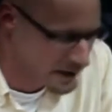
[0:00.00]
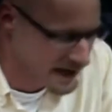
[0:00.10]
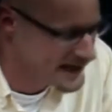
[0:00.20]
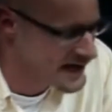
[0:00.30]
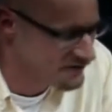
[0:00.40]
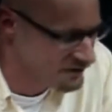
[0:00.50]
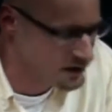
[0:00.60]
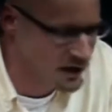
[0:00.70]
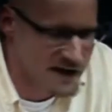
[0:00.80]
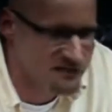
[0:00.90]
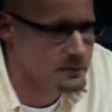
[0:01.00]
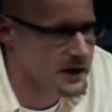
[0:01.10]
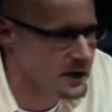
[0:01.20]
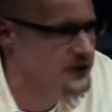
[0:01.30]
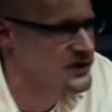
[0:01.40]
But I can't for the life of
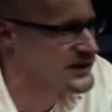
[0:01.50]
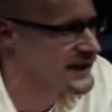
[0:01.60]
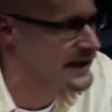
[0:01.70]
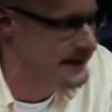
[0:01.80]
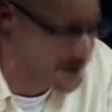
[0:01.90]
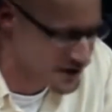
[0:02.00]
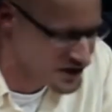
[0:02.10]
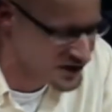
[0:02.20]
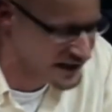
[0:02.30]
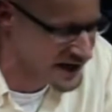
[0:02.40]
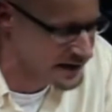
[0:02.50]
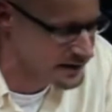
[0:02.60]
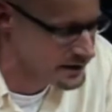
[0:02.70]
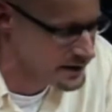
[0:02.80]
me understand how this state